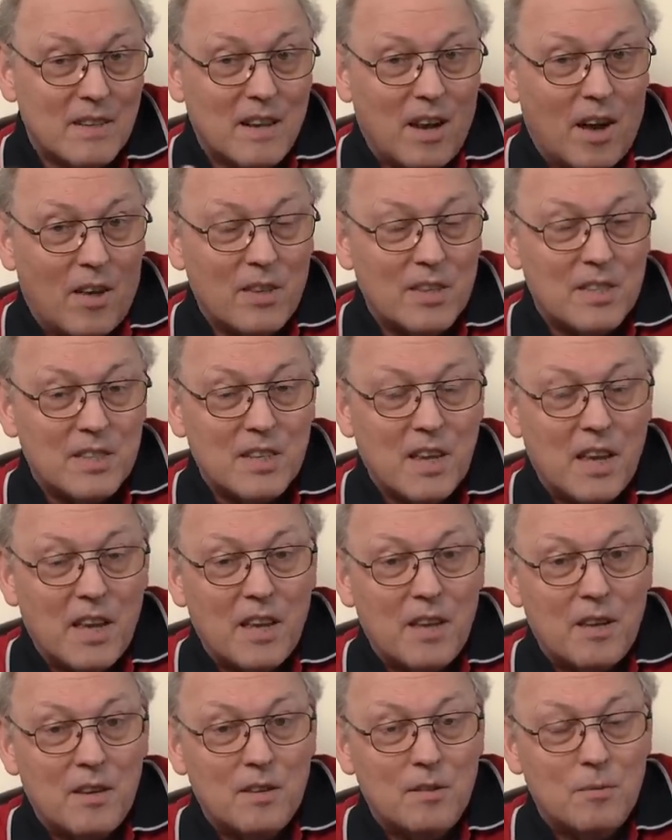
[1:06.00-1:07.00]
Others
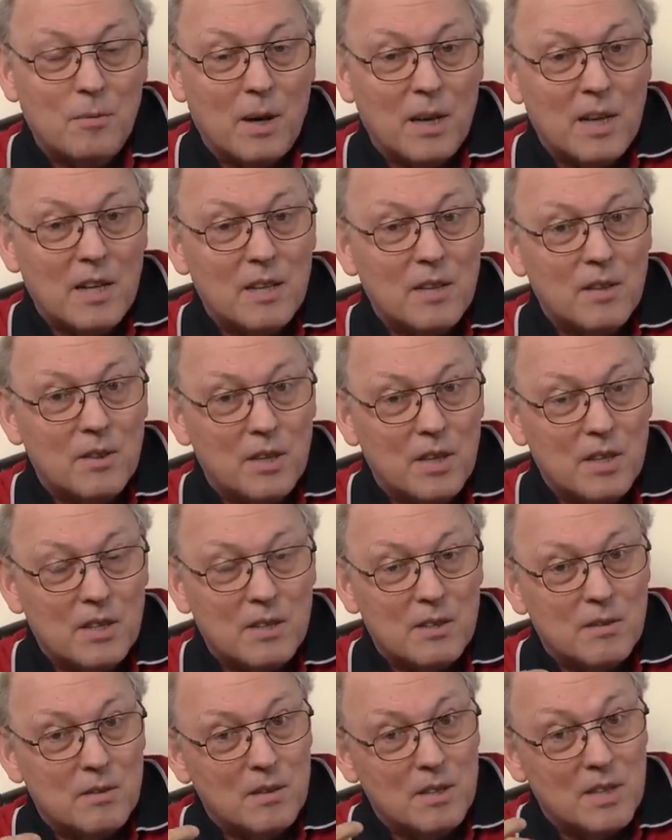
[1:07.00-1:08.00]
say, well,
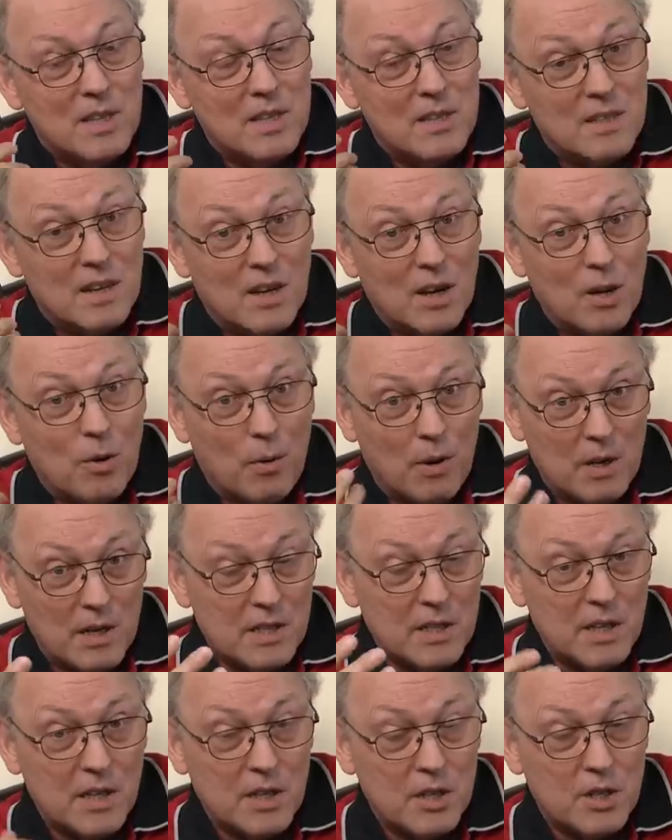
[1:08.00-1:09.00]
this is a
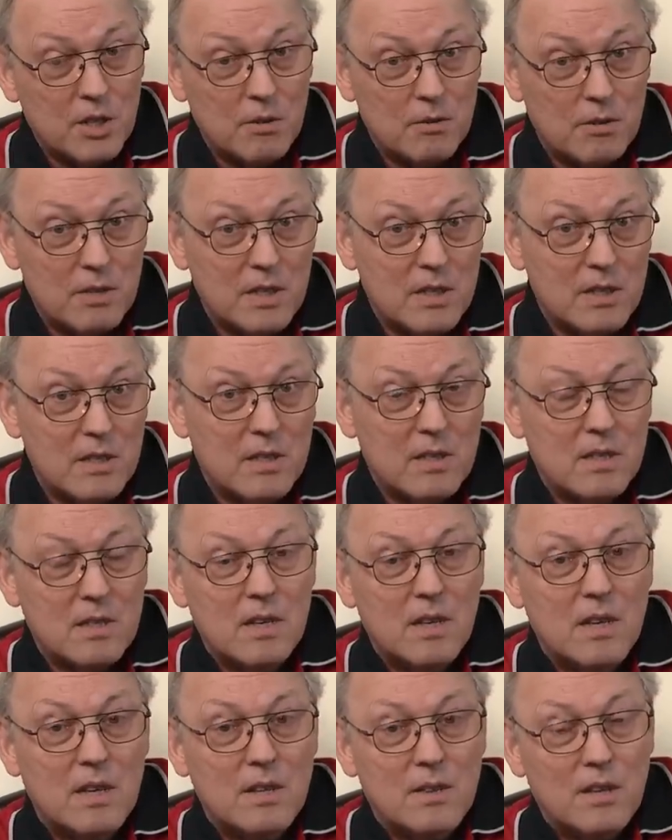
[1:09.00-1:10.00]
quality
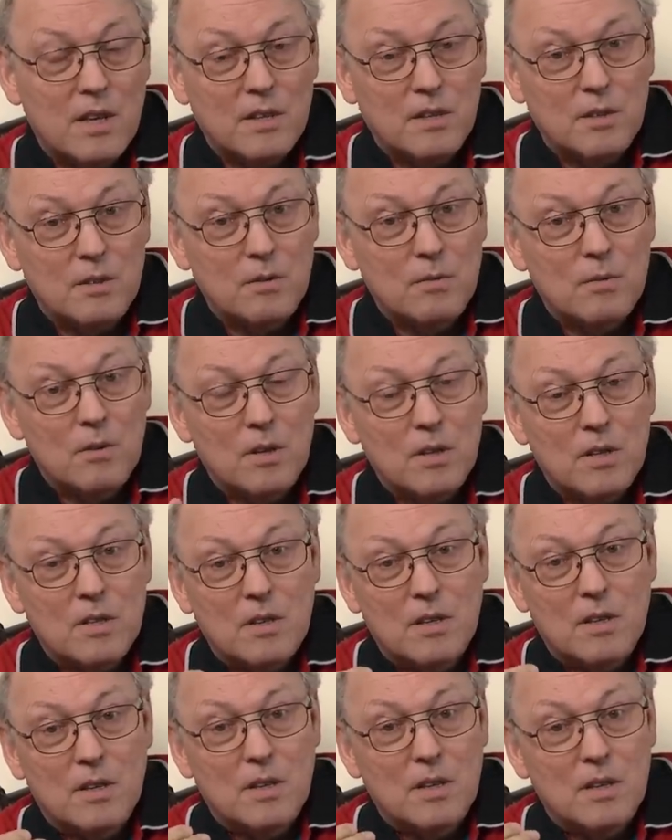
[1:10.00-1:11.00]
assurance that you do not